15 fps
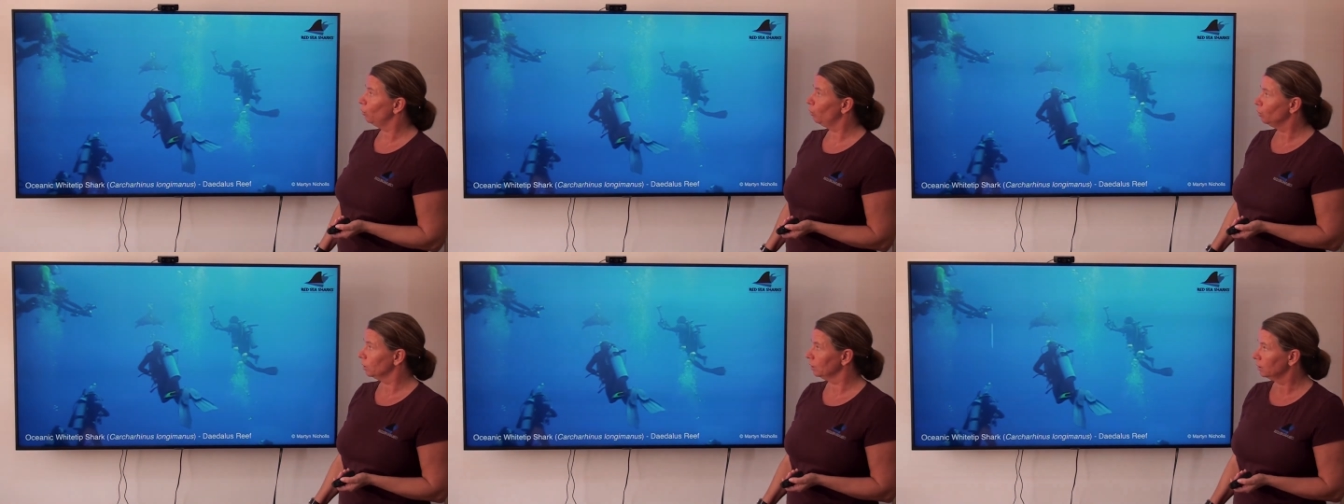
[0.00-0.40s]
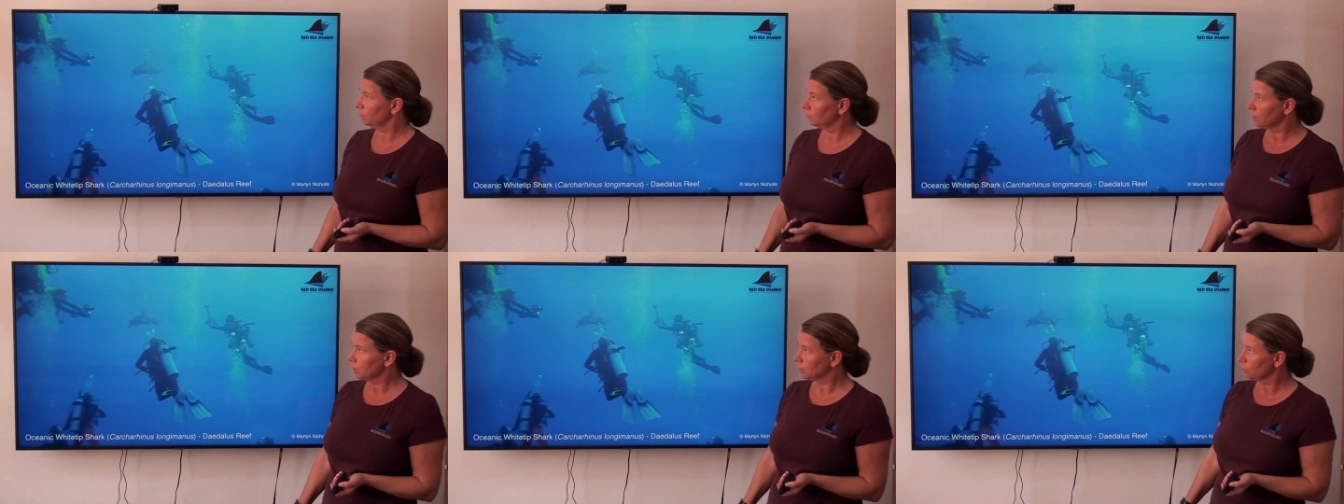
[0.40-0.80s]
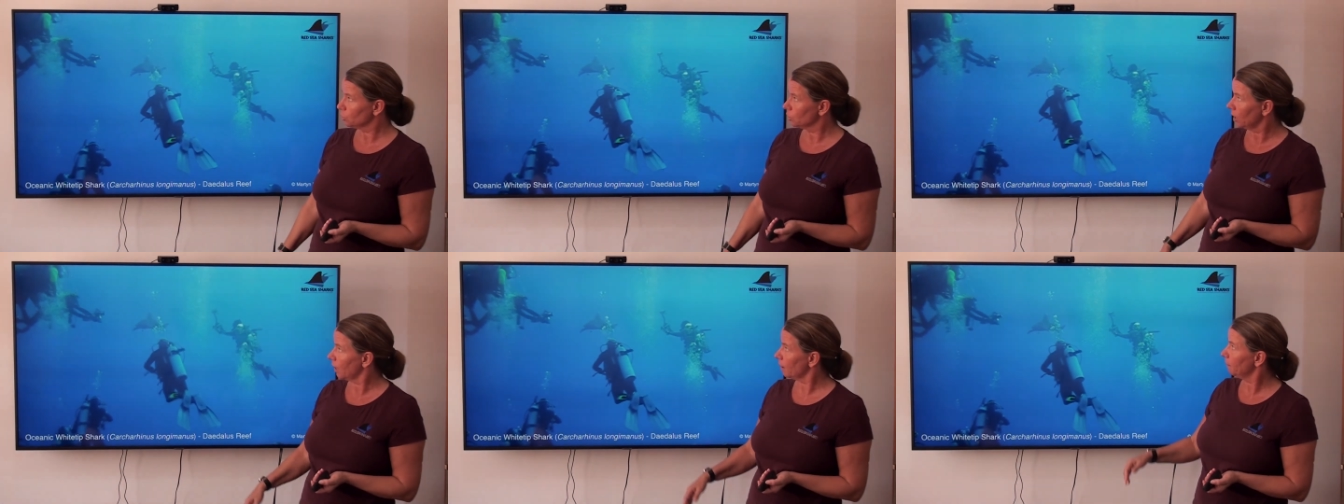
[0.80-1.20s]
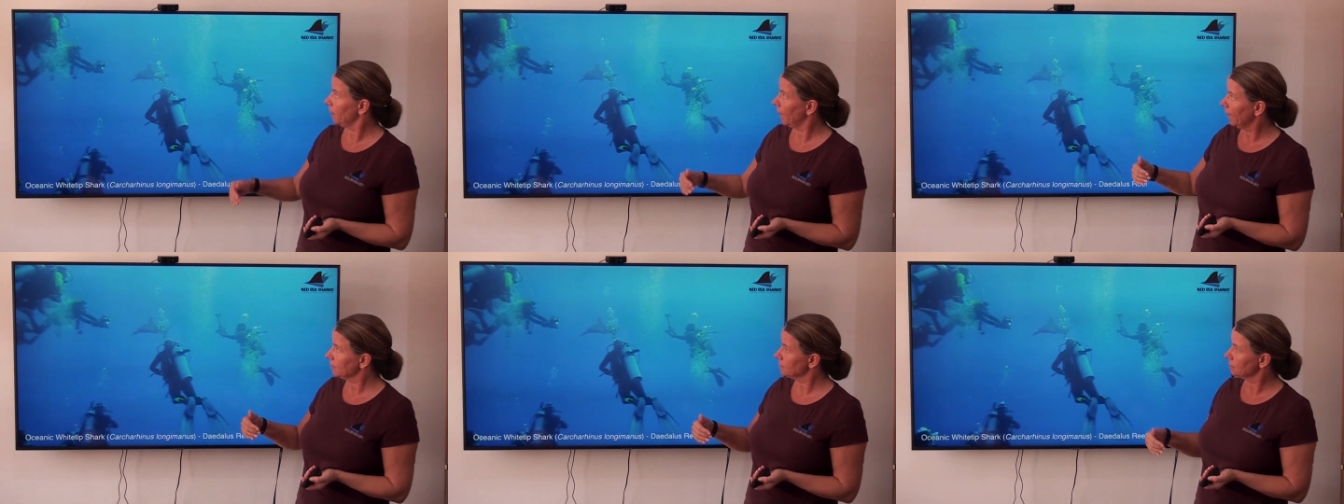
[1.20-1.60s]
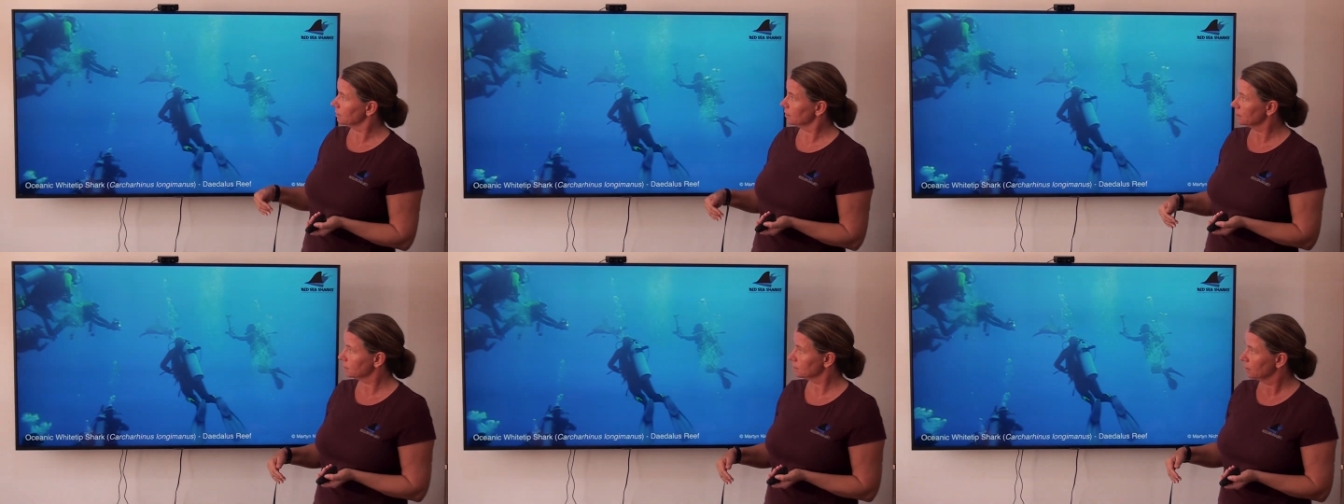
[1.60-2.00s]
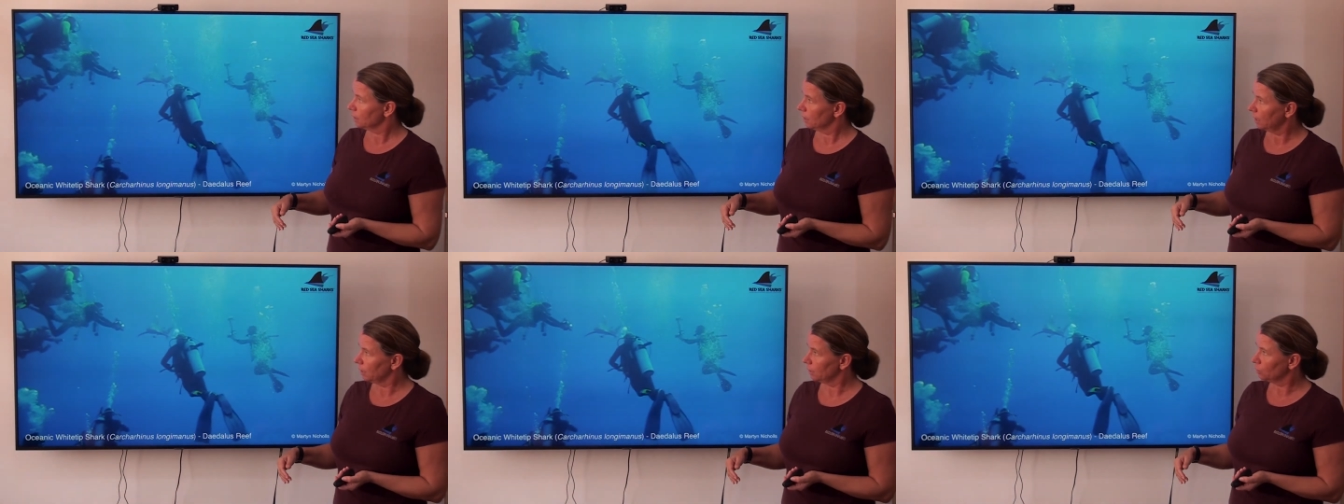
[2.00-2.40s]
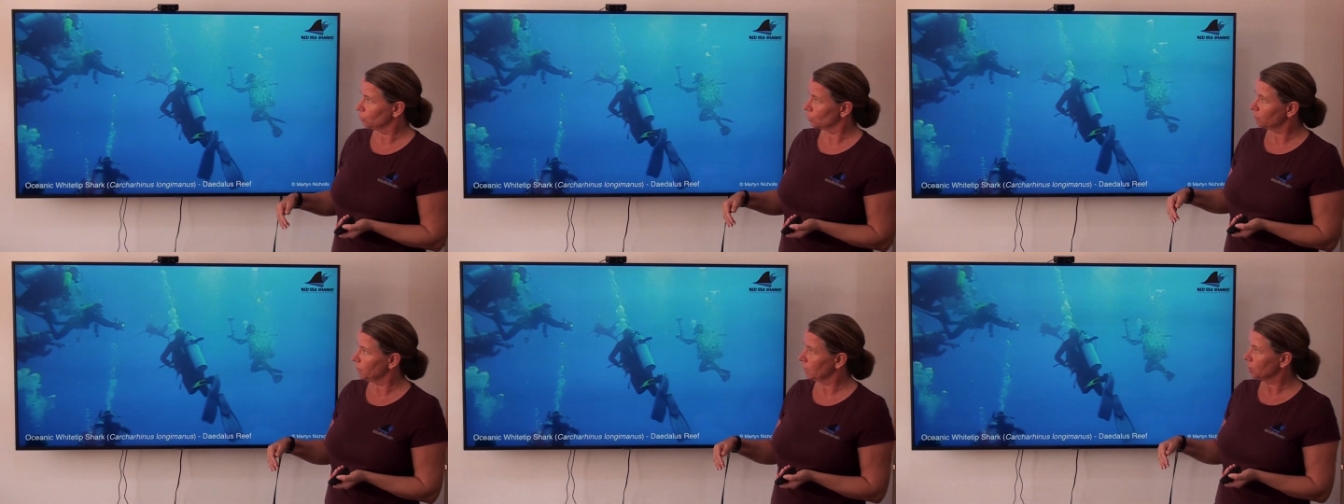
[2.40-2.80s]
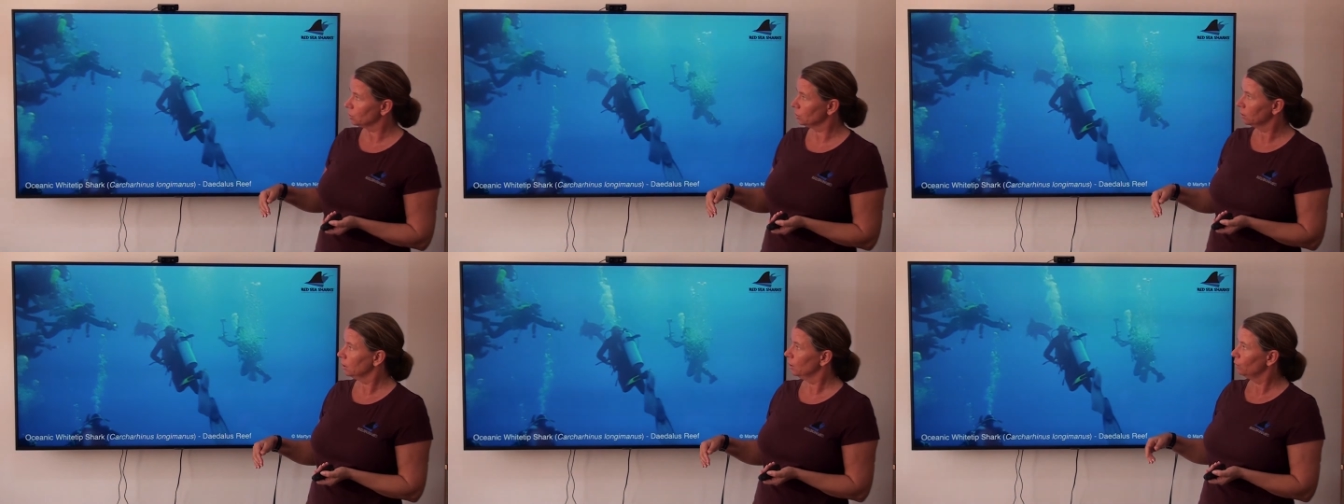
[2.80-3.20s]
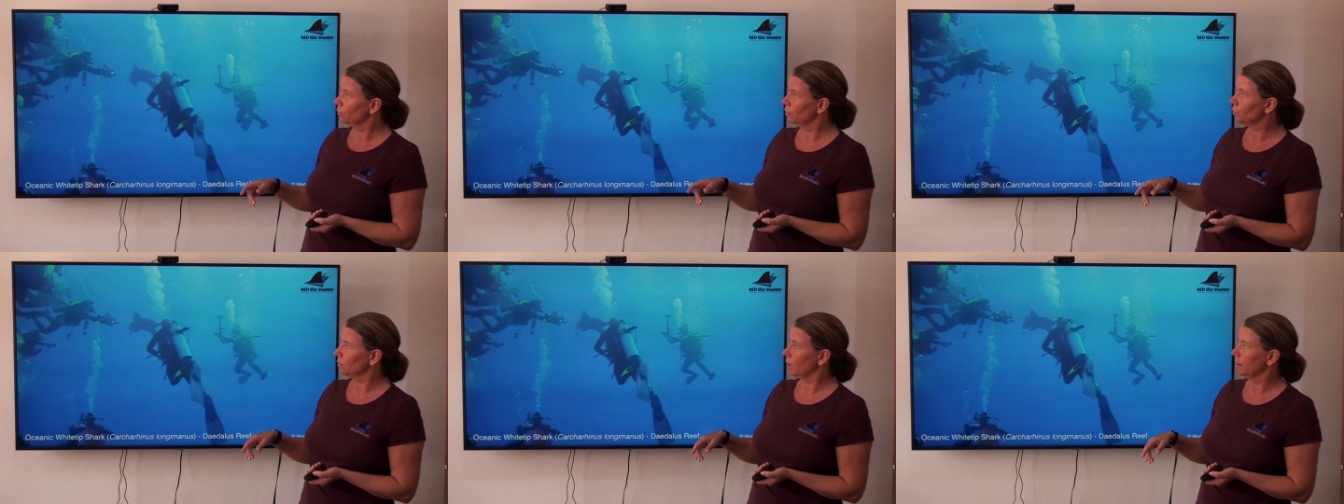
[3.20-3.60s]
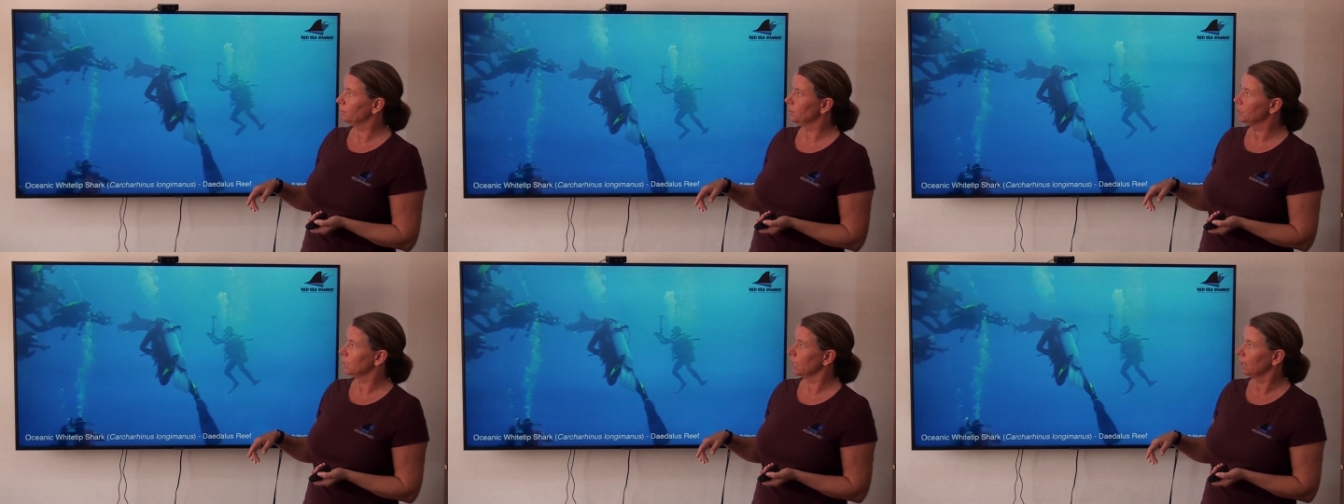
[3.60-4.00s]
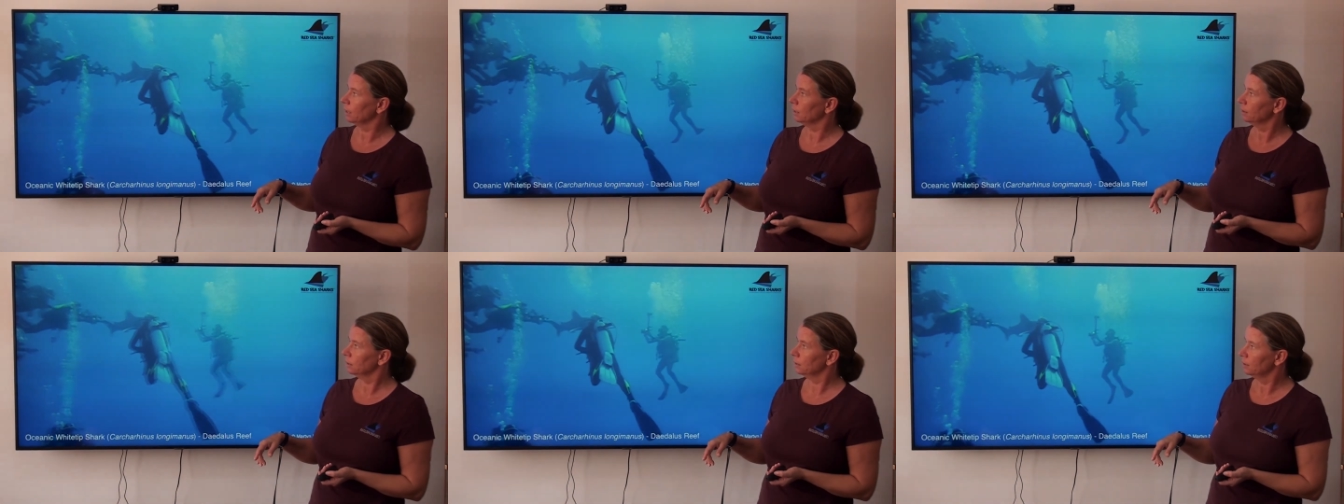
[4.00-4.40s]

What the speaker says: corner, once the shark passes and took a picture, will grab the tail.